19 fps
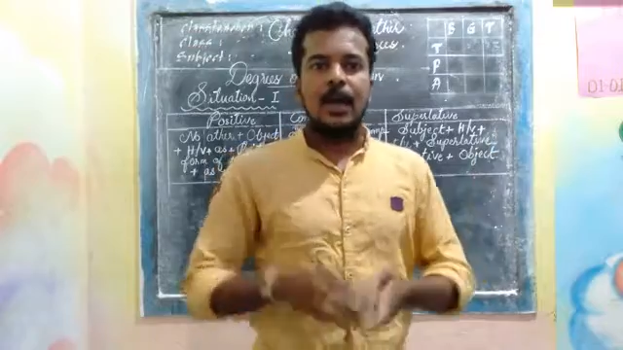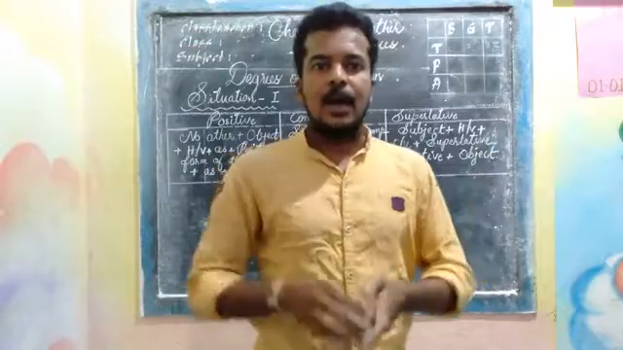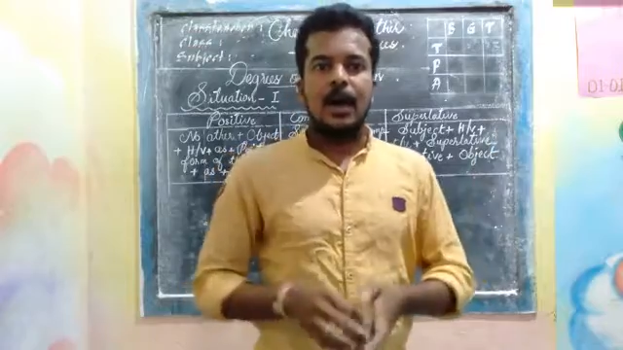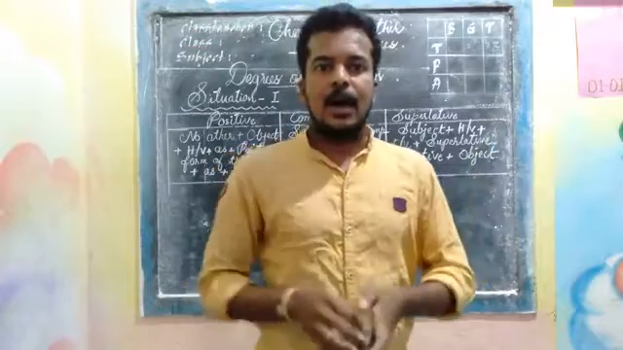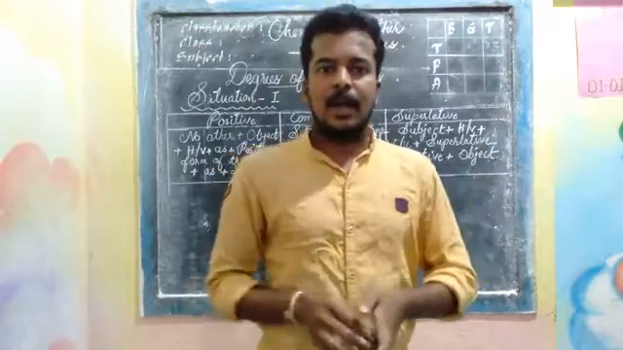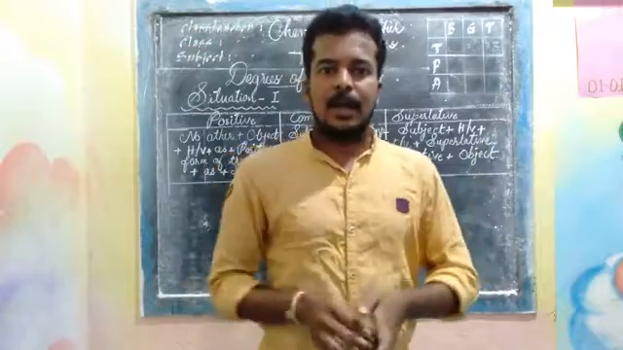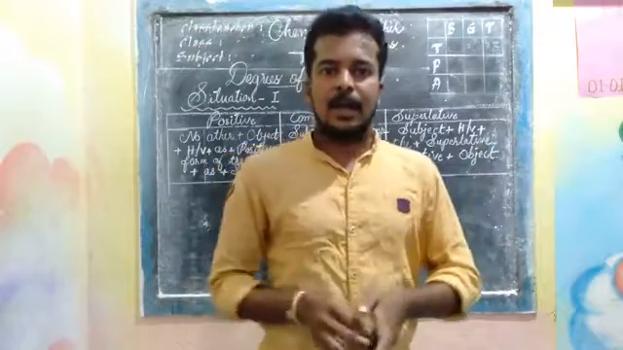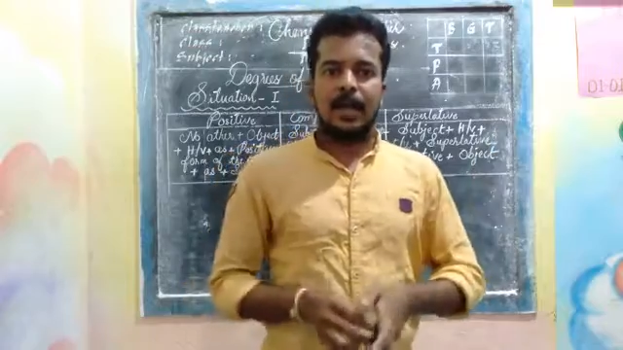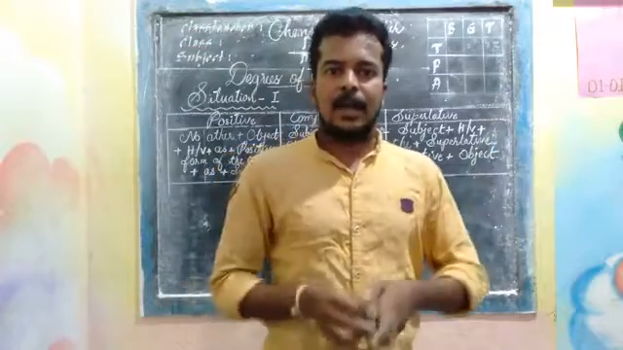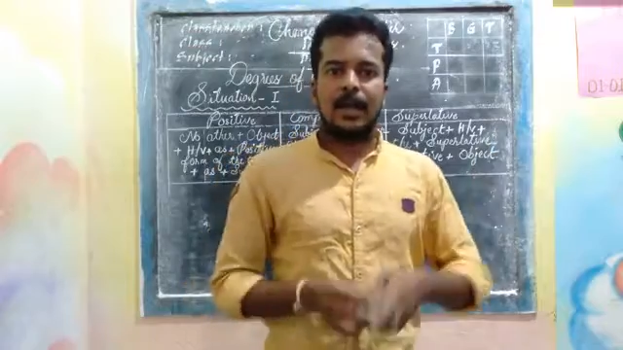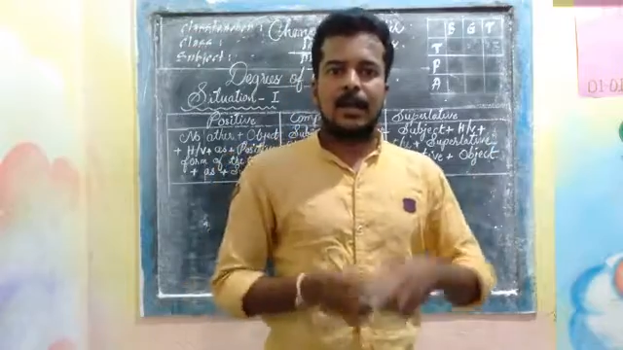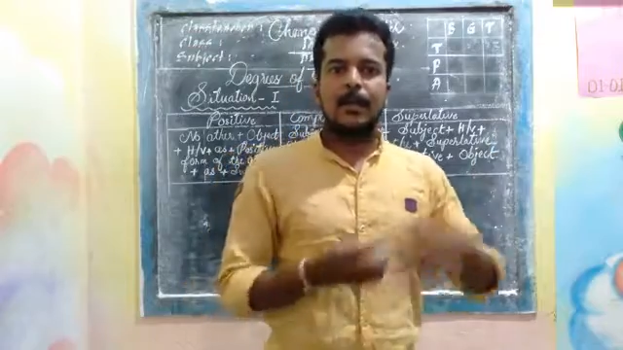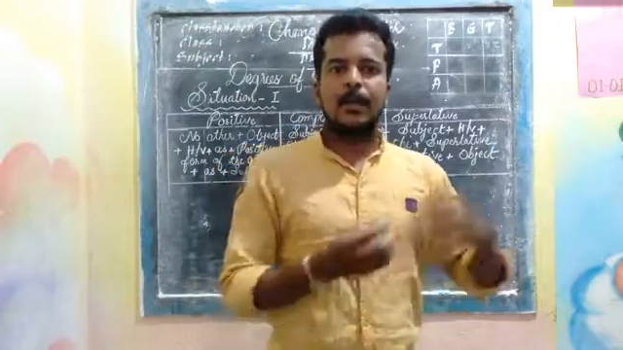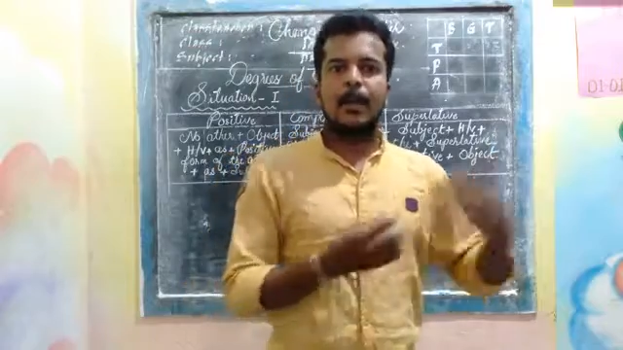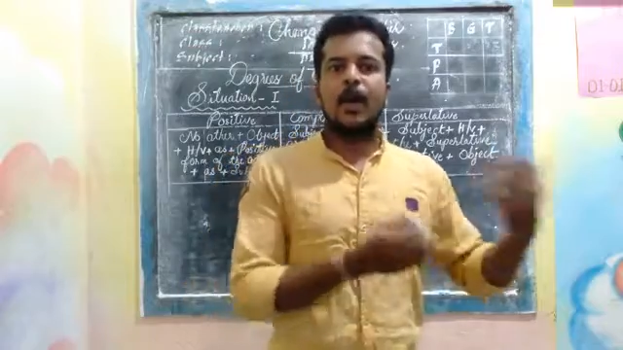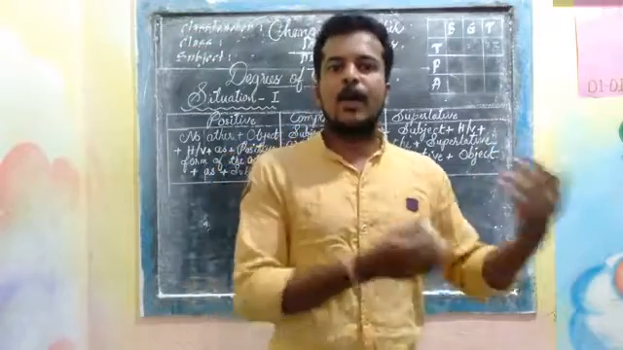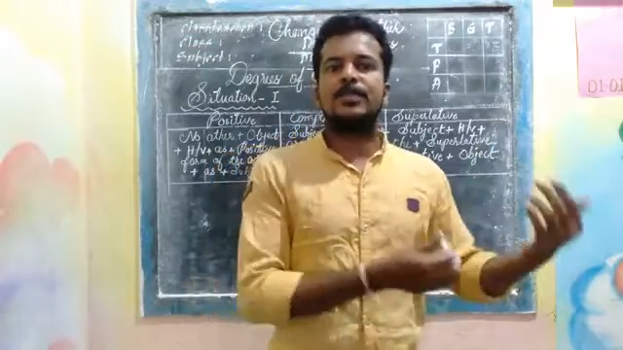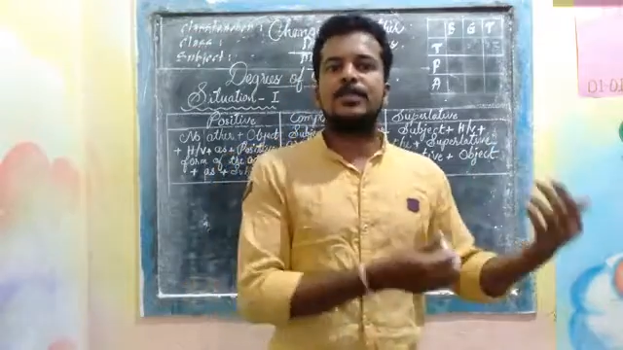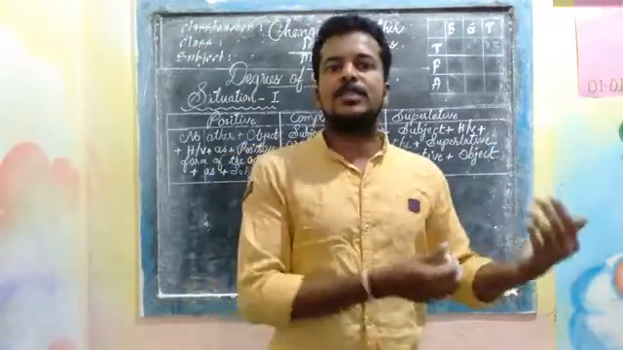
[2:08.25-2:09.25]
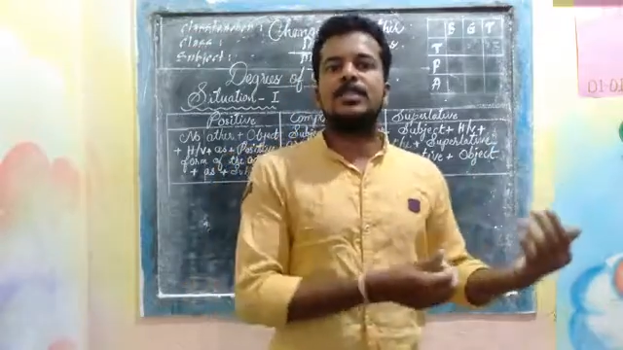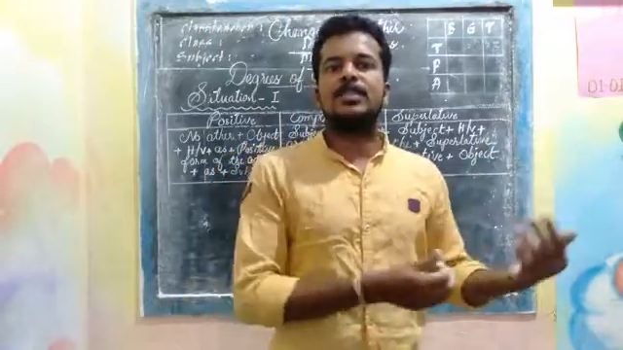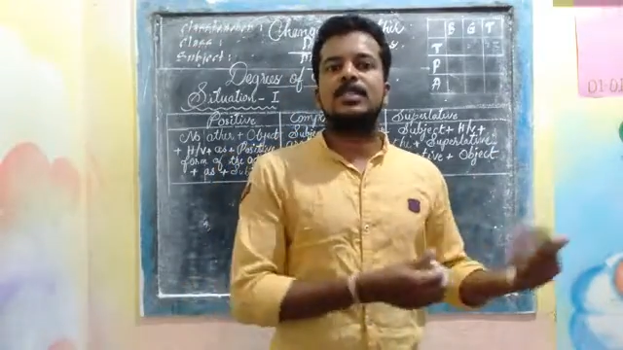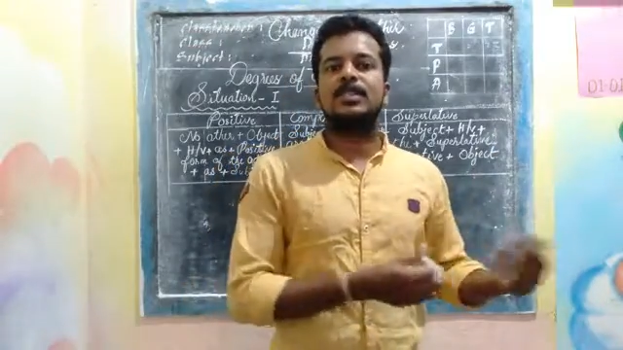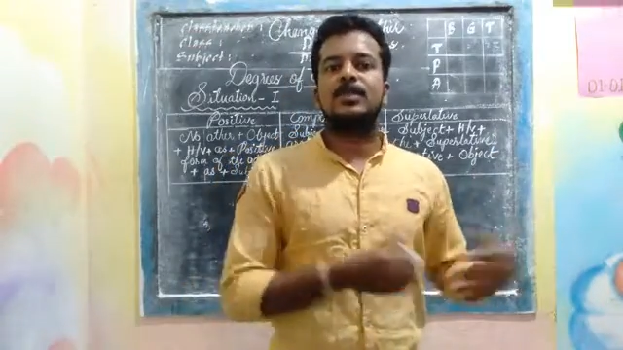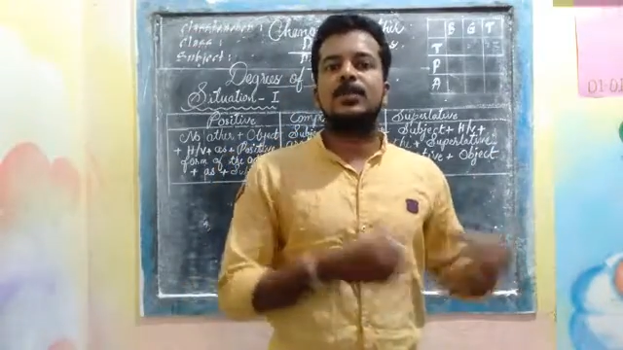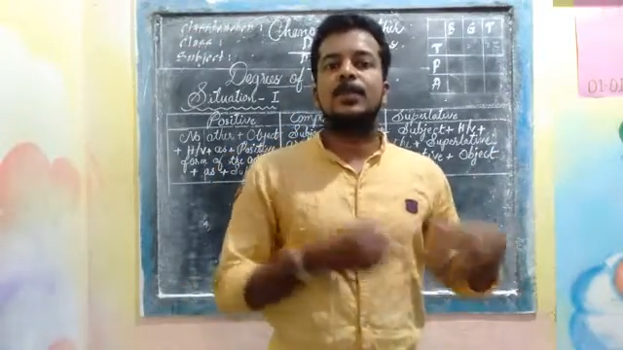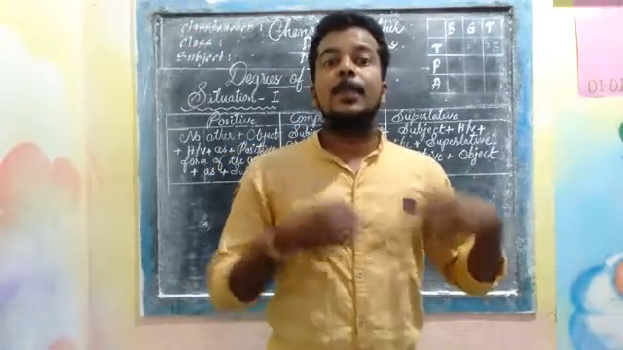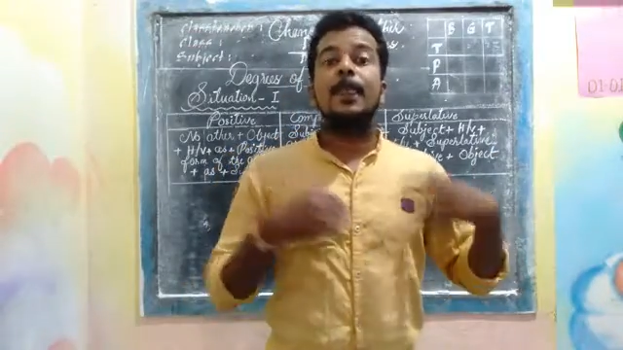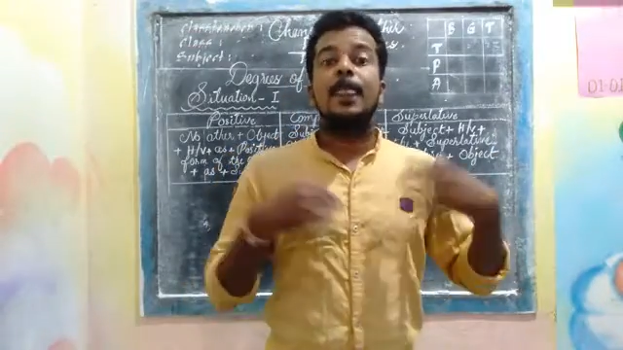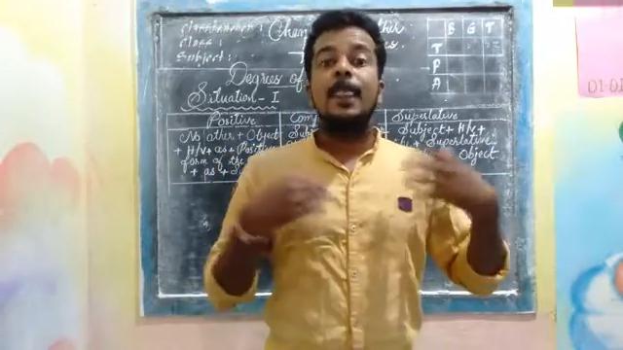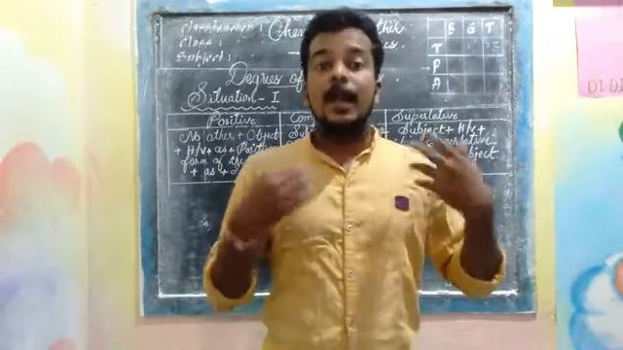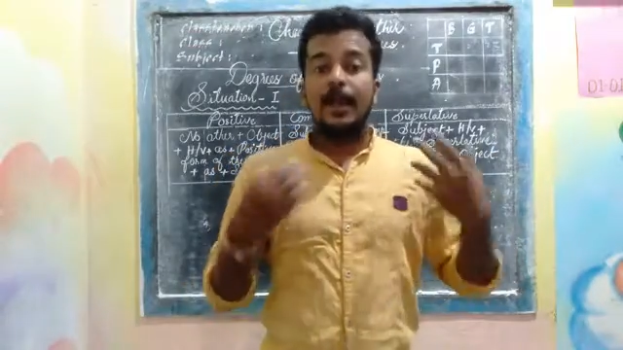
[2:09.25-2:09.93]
are like positive,